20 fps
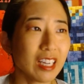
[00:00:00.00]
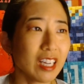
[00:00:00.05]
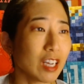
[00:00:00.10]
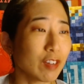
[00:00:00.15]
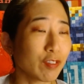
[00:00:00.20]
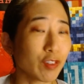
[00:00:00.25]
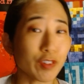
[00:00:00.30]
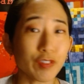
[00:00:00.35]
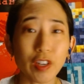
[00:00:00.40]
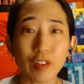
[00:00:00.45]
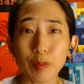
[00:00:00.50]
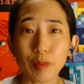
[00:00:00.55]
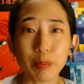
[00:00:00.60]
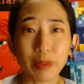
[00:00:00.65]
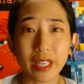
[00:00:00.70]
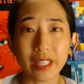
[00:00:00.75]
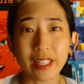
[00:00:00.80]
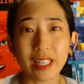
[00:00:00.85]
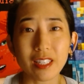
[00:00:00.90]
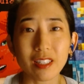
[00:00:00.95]
if you've never
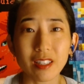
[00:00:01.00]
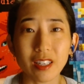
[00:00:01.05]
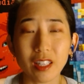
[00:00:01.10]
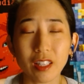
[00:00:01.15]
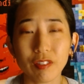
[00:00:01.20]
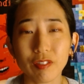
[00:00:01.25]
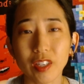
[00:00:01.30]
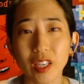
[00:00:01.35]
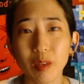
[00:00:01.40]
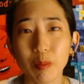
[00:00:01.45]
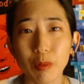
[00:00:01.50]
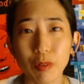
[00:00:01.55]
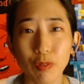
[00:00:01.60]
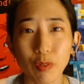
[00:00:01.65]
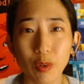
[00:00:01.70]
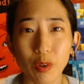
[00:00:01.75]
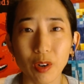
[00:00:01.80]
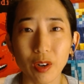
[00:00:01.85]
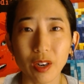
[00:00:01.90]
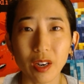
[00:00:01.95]
played that style of game
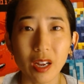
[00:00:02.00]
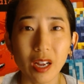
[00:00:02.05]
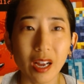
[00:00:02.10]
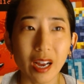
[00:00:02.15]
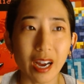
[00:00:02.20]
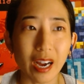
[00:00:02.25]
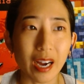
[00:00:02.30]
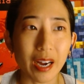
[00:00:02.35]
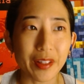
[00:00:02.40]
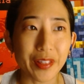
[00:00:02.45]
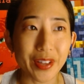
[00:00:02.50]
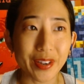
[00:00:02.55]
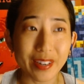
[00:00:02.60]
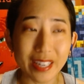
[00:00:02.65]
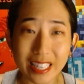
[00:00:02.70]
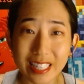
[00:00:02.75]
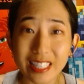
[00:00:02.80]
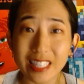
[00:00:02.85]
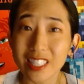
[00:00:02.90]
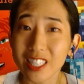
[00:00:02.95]
before, there
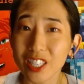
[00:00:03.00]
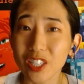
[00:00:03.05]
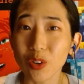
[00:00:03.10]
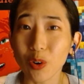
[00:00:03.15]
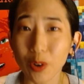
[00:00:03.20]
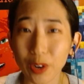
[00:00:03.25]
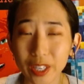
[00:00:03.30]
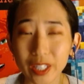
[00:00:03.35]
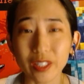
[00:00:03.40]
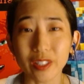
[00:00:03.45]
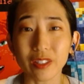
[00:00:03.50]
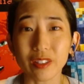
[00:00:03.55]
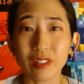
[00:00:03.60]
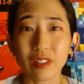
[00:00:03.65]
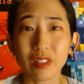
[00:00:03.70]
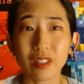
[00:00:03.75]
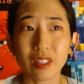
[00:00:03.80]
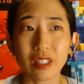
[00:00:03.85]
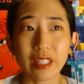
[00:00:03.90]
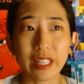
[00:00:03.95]
is a tutorial
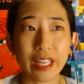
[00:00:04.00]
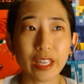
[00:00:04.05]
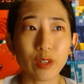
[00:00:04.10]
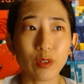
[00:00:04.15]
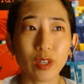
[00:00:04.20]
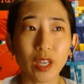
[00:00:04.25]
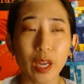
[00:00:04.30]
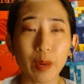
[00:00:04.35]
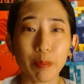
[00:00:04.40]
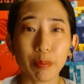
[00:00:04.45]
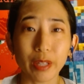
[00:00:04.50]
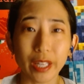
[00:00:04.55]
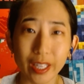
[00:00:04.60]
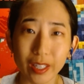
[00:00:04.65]
that you can play